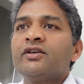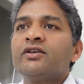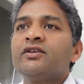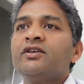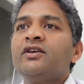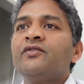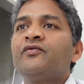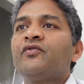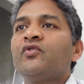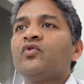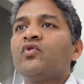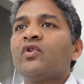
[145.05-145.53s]

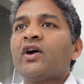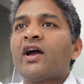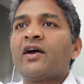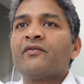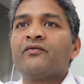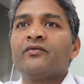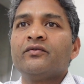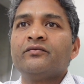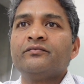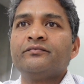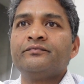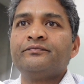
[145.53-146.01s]
If you
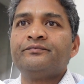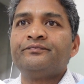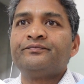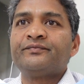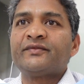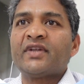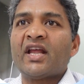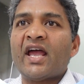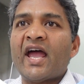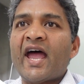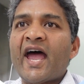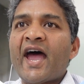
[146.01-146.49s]

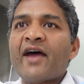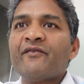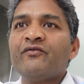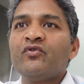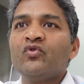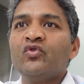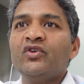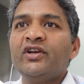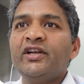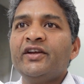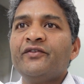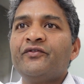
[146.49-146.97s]
have
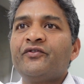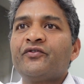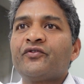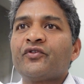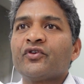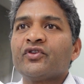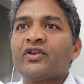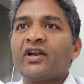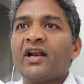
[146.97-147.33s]
you lived for